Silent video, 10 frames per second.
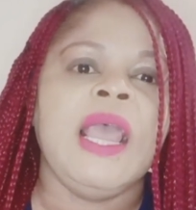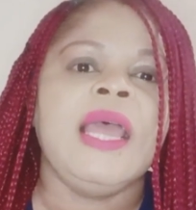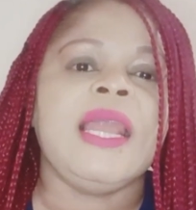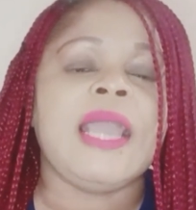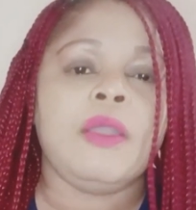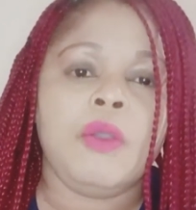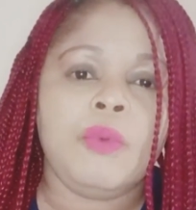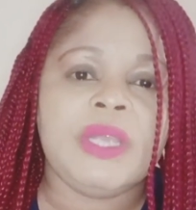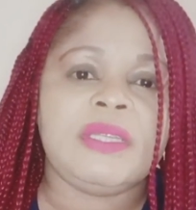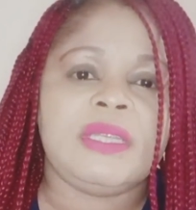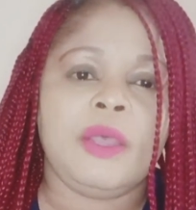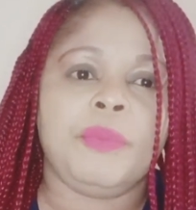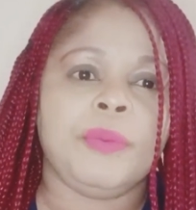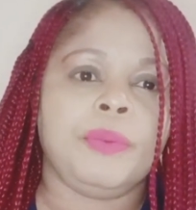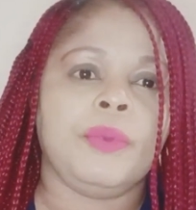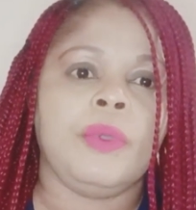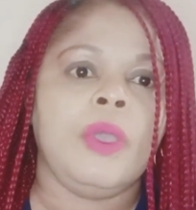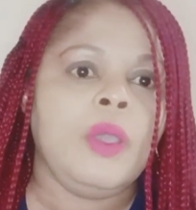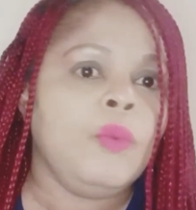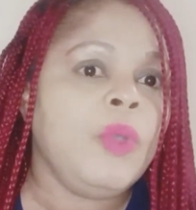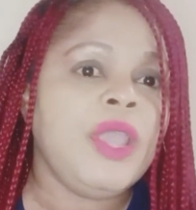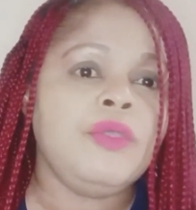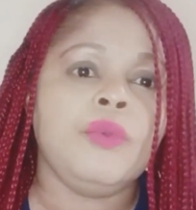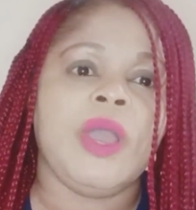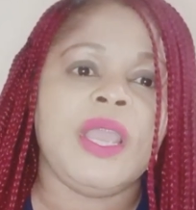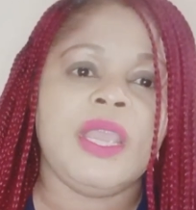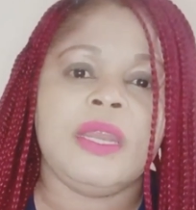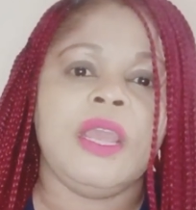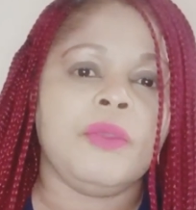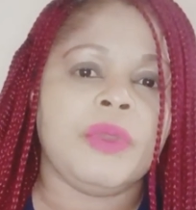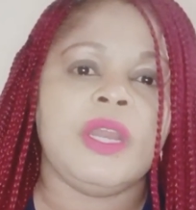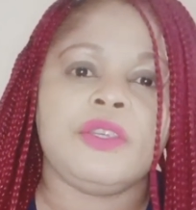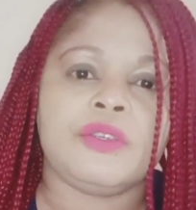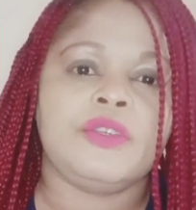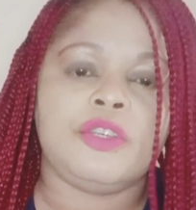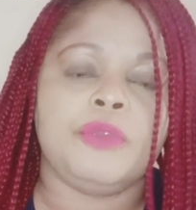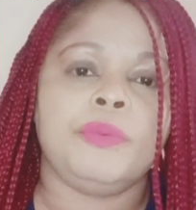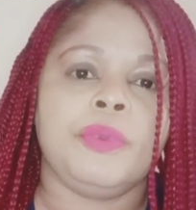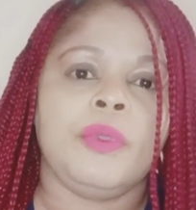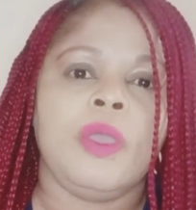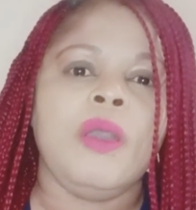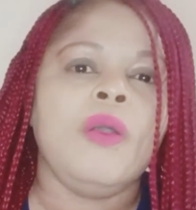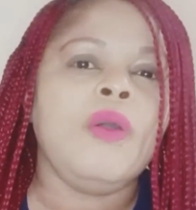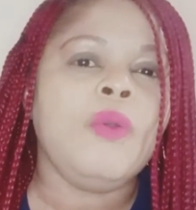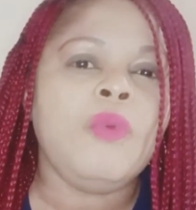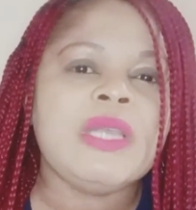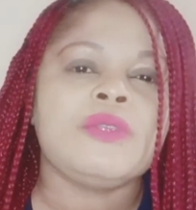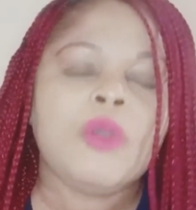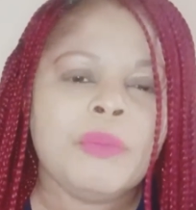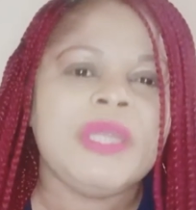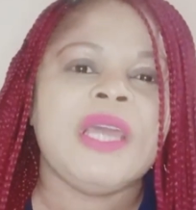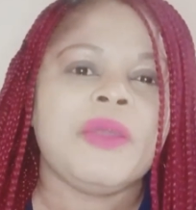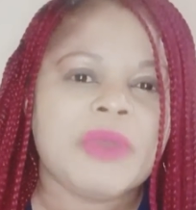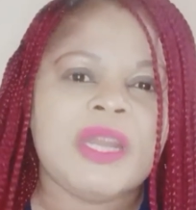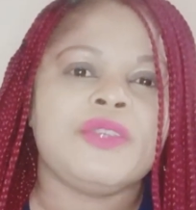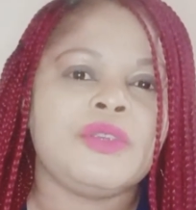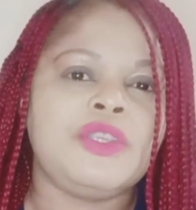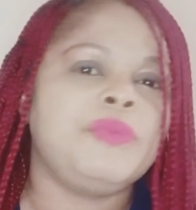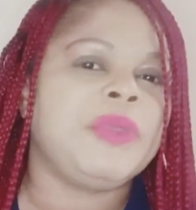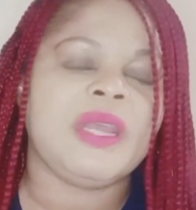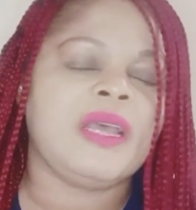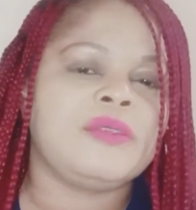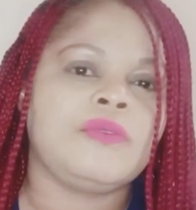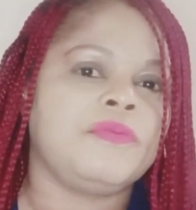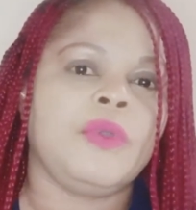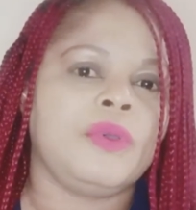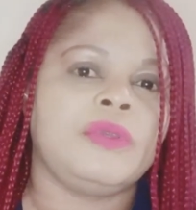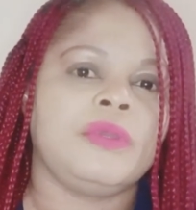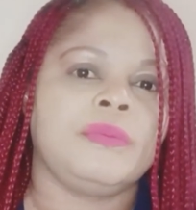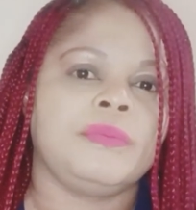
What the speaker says: Like I always tell people, when you are in a relationship, always commit that relationship in the hands of God.